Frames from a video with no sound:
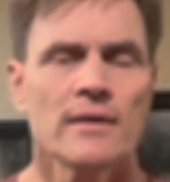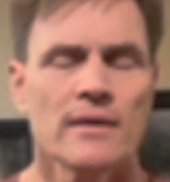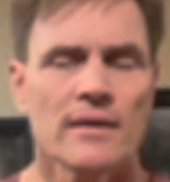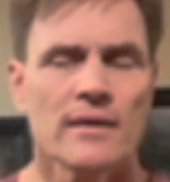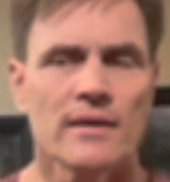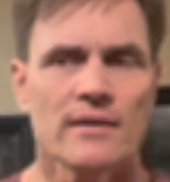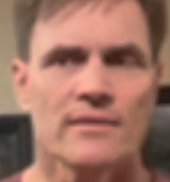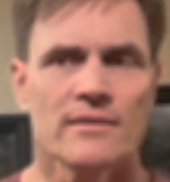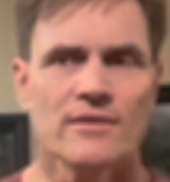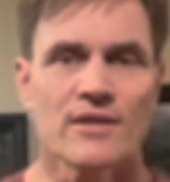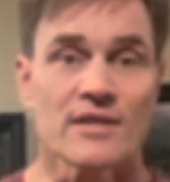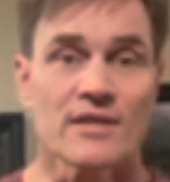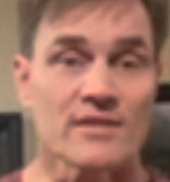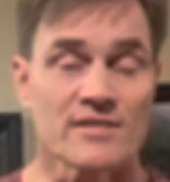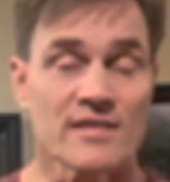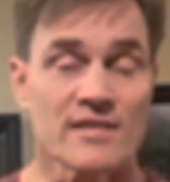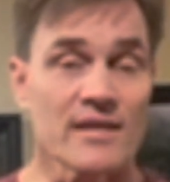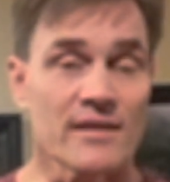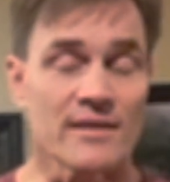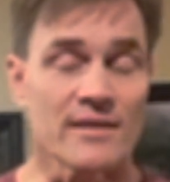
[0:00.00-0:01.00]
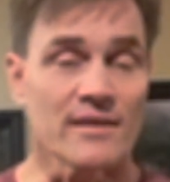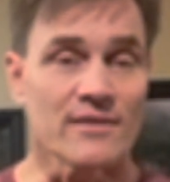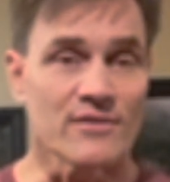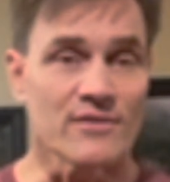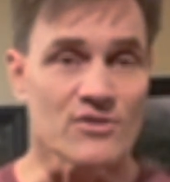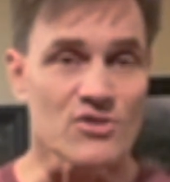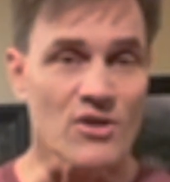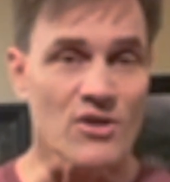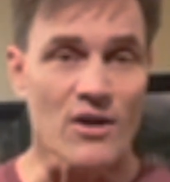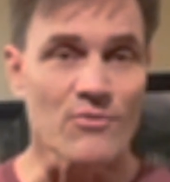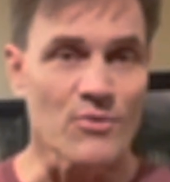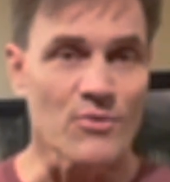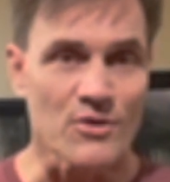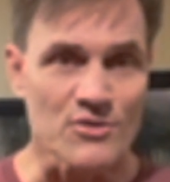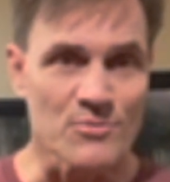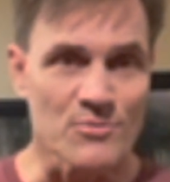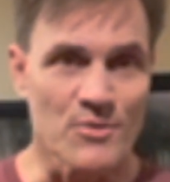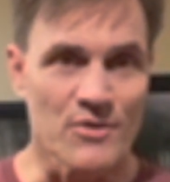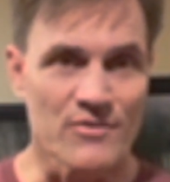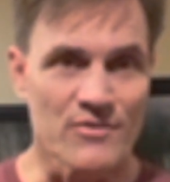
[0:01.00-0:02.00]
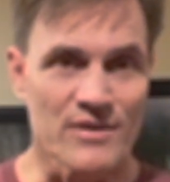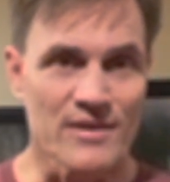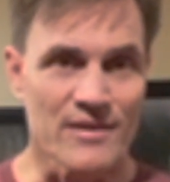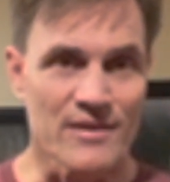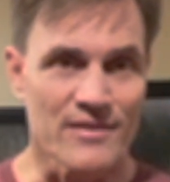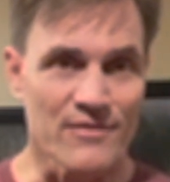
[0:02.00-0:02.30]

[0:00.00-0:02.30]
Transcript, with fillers: And you can see it in the Star Wars movie on the